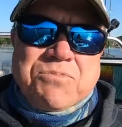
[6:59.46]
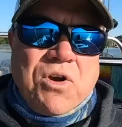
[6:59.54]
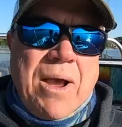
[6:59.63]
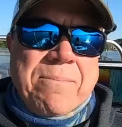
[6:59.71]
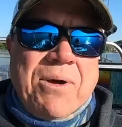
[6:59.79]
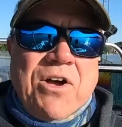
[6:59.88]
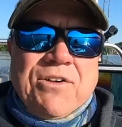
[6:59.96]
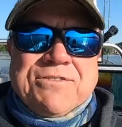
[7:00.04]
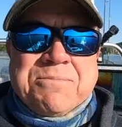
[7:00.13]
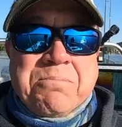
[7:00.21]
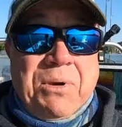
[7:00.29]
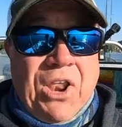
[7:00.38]

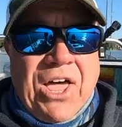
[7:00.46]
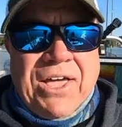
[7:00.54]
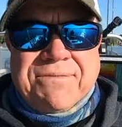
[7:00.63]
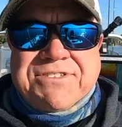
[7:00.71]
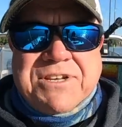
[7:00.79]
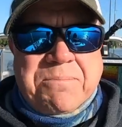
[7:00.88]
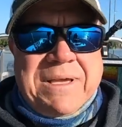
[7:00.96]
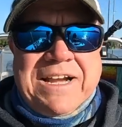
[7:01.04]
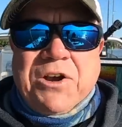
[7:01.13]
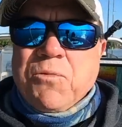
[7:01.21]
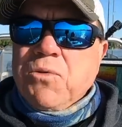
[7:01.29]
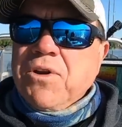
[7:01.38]
drop-offs, bluffs,
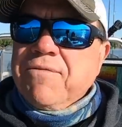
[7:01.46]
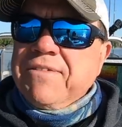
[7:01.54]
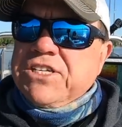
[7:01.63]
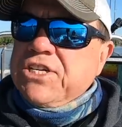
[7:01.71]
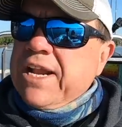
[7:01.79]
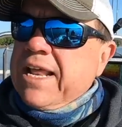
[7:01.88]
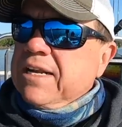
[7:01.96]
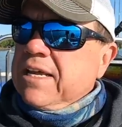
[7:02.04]
depending on where you're fishing out in